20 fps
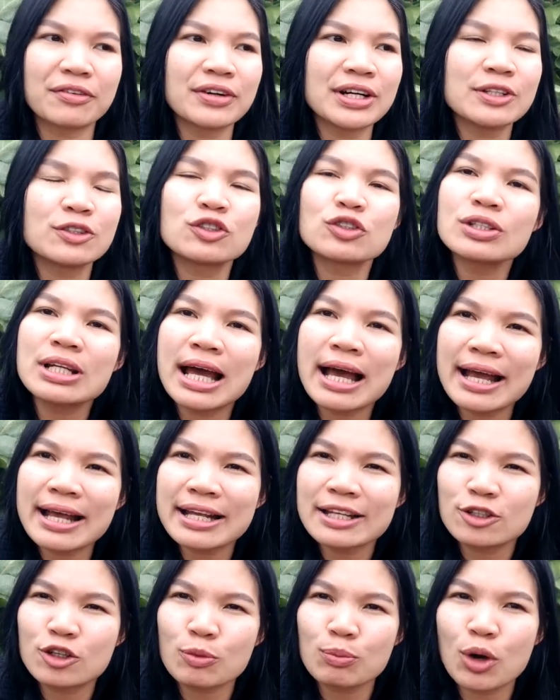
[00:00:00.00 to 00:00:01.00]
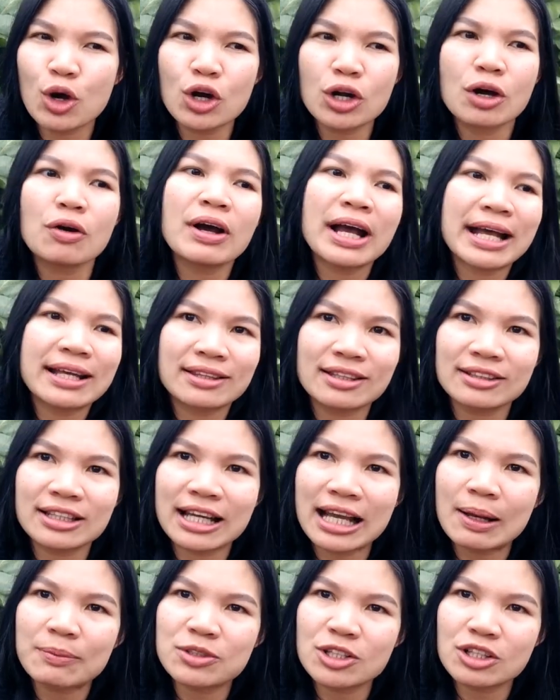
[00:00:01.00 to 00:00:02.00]
a rain today, tomorrow, and the
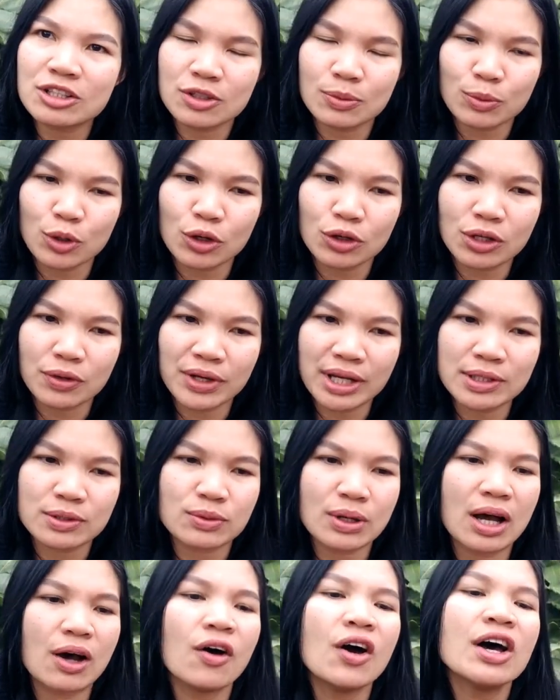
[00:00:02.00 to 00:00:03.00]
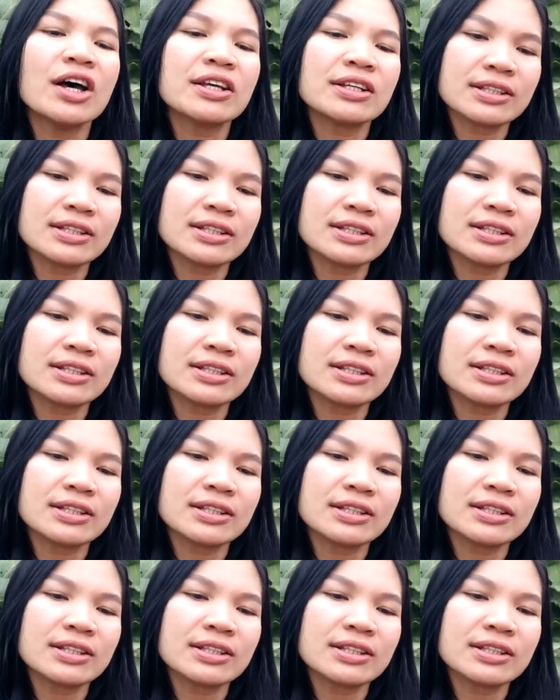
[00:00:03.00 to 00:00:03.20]
day after tomorrow as well.